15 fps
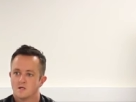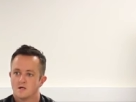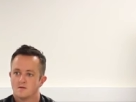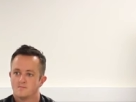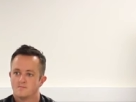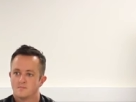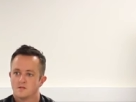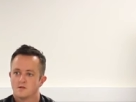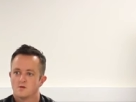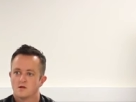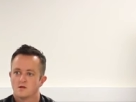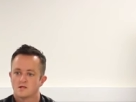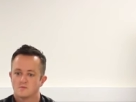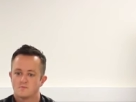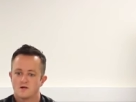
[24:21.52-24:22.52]
Right? You
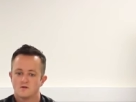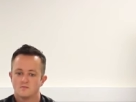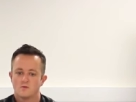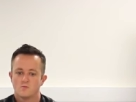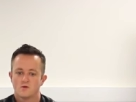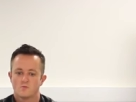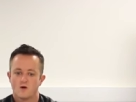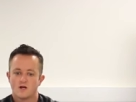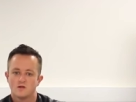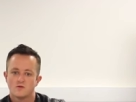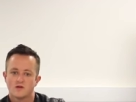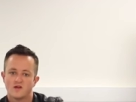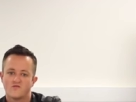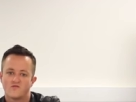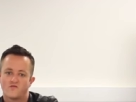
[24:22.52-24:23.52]
can experiment with when
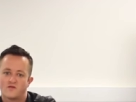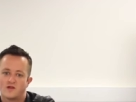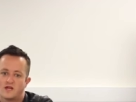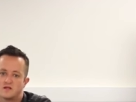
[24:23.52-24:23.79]
you give